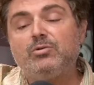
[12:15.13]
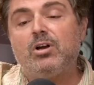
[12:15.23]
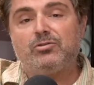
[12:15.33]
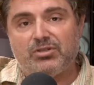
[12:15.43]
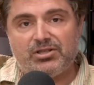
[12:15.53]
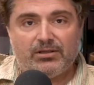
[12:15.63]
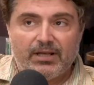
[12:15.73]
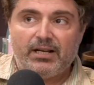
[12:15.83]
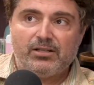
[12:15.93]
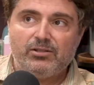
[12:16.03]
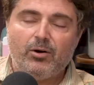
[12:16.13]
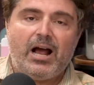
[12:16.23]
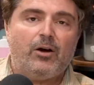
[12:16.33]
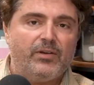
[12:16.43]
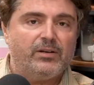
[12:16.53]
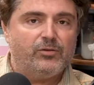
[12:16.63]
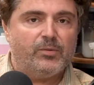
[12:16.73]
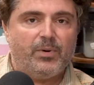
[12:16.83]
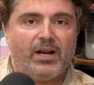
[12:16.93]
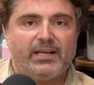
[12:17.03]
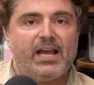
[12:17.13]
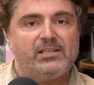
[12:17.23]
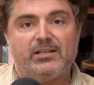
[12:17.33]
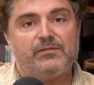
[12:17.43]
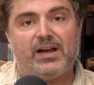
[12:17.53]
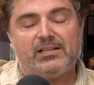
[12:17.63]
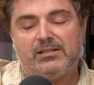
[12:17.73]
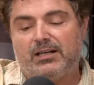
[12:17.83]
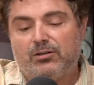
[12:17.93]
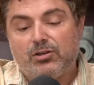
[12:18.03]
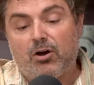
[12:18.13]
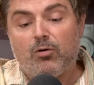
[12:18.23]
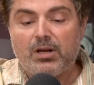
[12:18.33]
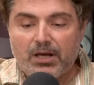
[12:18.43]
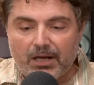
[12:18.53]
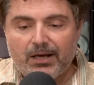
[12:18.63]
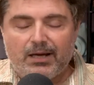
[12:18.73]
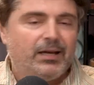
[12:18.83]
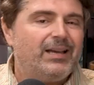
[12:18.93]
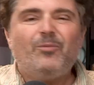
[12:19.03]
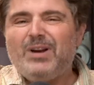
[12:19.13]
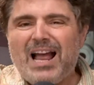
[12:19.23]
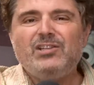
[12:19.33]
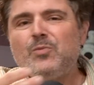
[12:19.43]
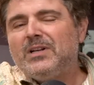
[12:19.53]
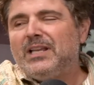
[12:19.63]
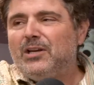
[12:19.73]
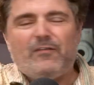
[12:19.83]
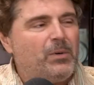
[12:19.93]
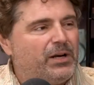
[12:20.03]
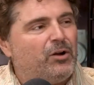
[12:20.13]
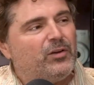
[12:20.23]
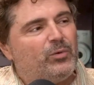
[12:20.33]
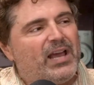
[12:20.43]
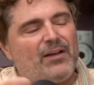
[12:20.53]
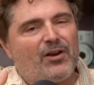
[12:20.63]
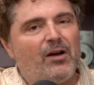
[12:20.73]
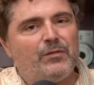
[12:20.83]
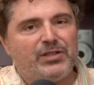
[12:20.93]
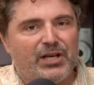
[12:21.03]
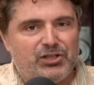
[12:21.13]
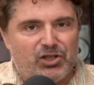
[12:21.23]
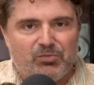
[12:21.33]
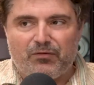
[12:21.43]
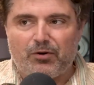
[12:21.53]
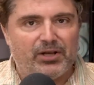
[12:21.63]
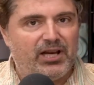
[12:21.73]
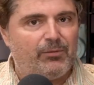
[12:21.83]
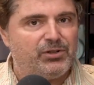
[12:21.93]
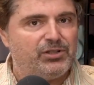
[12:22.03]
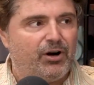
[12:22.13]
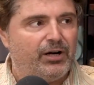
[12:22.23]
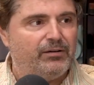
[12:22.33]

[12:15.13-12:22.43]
also just letting us know how they do the podcast, and it's fascinating. So I just want to let everybody know that we have conversations before the camera starts.